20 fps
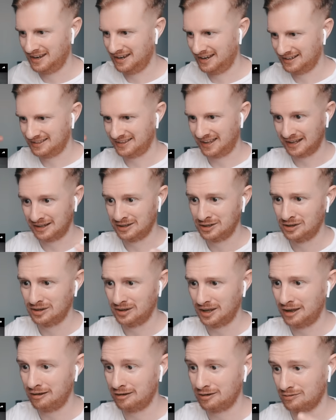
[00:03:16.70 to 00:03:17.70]
and then
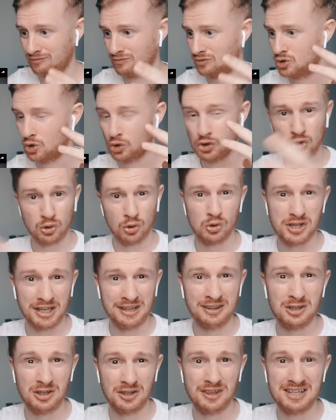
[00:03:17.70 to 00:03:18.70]
it just goes
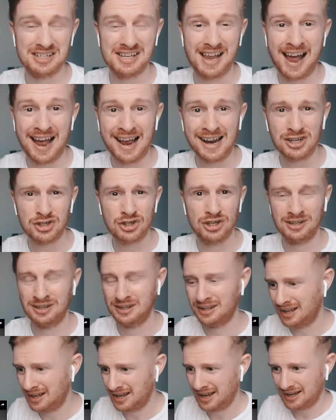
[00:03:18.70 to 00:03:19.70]
into this action.
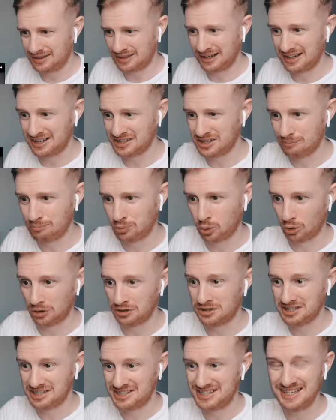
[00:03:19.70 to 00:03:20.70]
I think it's important
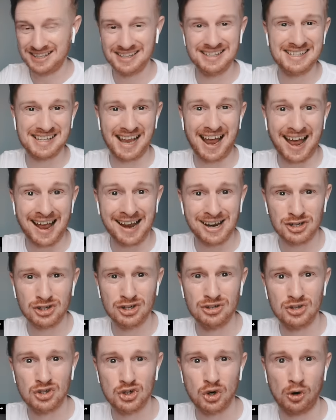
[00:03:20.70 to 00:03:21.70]
to see these
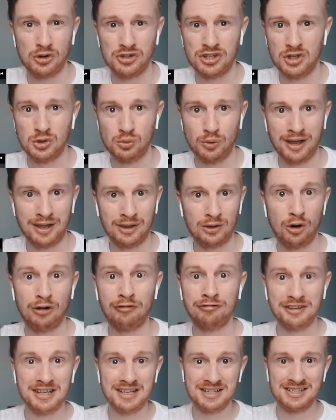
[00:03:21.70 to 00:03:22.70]
action shots as well of
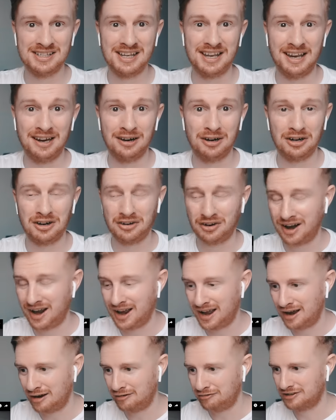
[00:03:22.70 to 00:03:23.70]
these
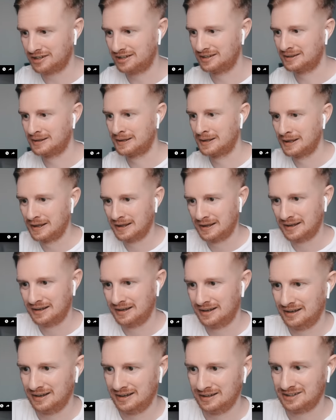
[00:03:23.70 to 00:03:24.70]
aircraft and
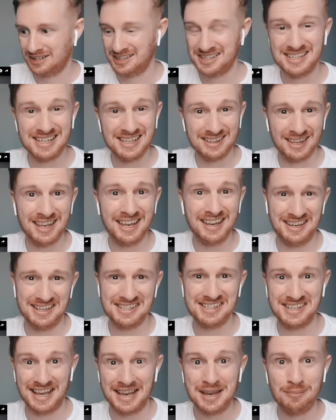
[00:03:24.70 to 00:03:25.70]
to see the
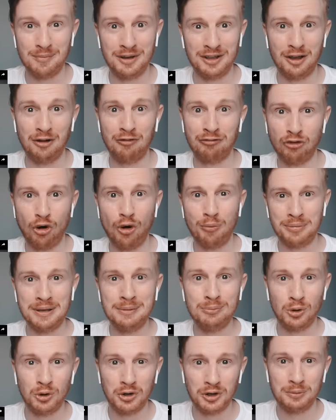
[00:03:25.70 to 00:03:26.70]
excitement of what
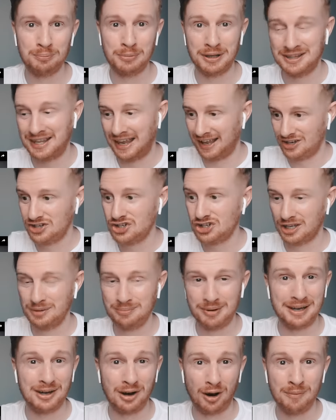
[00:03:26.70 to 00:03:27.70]
people could potentially
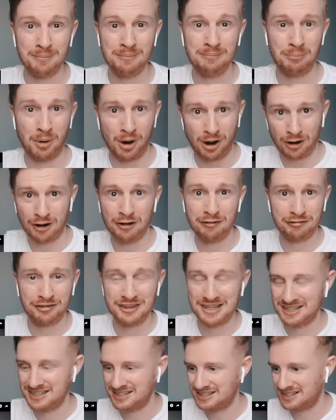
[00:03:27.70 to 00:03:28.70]
become part of
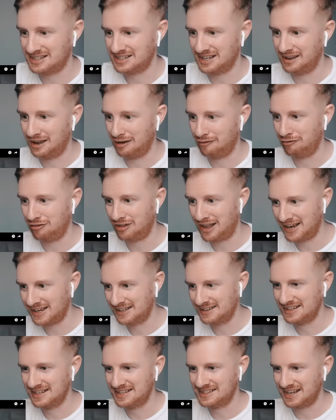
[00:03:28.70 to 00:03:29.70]
these flying
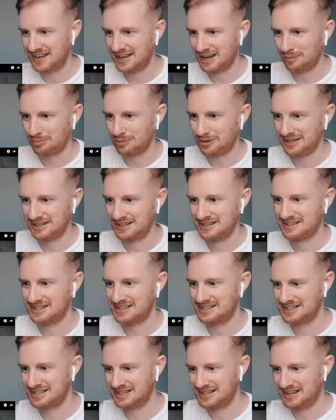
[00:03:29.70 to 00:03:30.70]
these
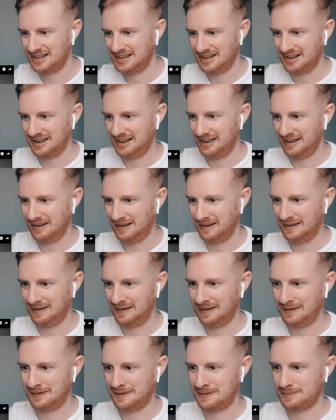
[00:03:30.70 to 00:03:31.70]
airplanes.
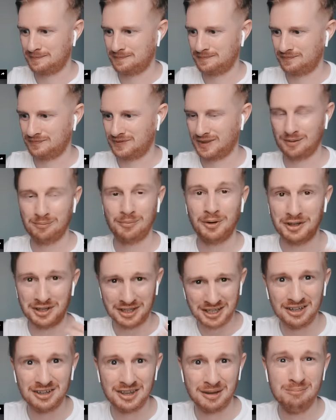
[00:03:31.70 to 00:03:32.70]
But you
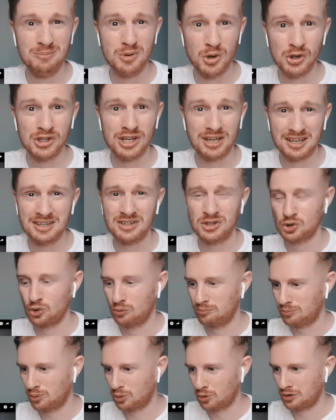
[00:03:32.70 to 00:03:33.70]
hear the music, it's so
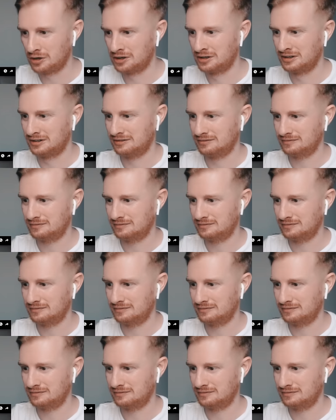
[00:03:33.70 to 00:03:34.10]
important.